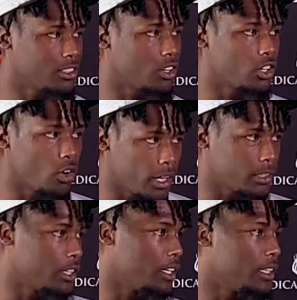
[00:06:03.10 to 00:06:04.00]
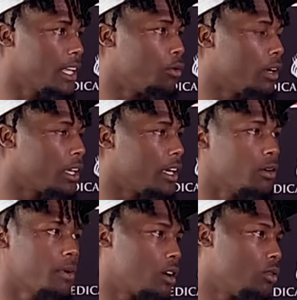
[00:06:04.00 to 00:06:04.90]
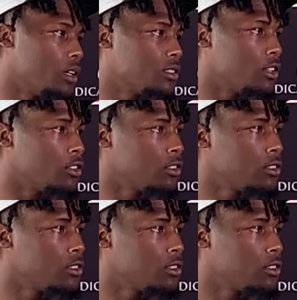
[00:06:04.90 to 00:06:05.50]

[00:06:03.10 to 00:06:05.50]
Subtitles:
know, go out there and get that 1K no matter what. So.